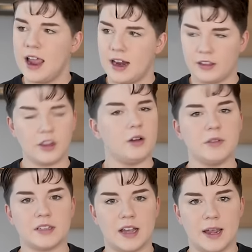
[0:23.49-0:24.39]
and I thought it
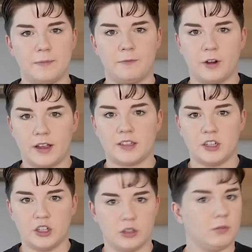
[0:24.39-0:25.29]
was time for us
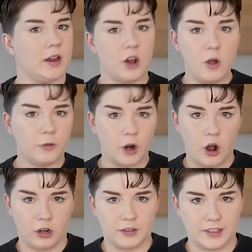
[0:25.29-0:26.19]
to do an
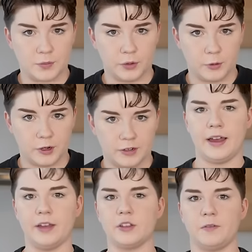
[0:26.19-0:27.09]
overhaul on this
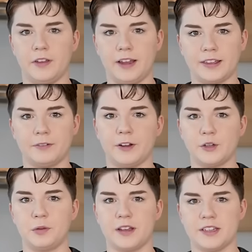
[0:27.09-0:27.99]
brewer. I also feel like the
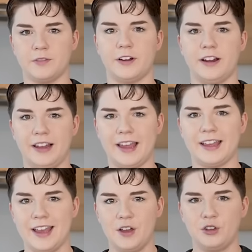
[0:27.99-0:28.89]
French press is very
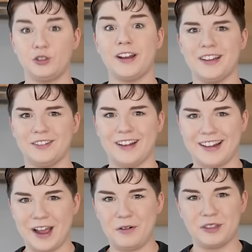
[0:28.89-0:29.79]
like trendy
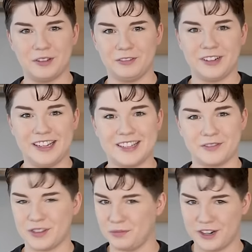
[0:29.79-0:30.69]
right now with the release
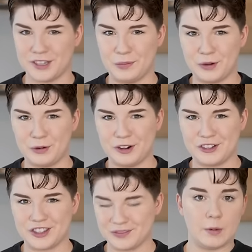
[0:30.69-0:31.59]
of some recent
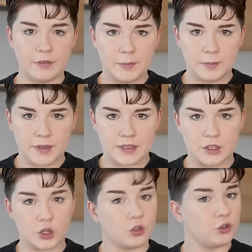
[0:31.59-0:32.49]
brewers. However, this
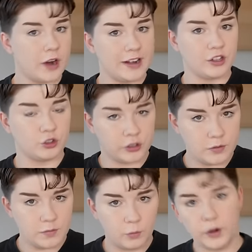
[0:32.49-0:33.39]
is tried and
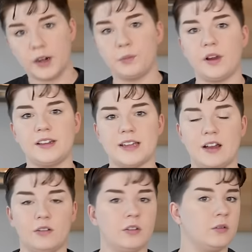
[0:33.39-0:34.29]
true. We're gonna break
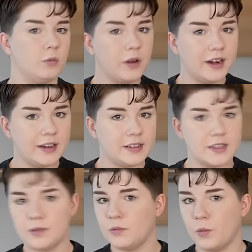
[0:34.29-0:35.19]
down what it
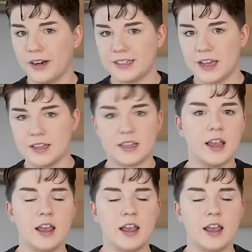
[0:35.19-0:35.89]
is, what it does,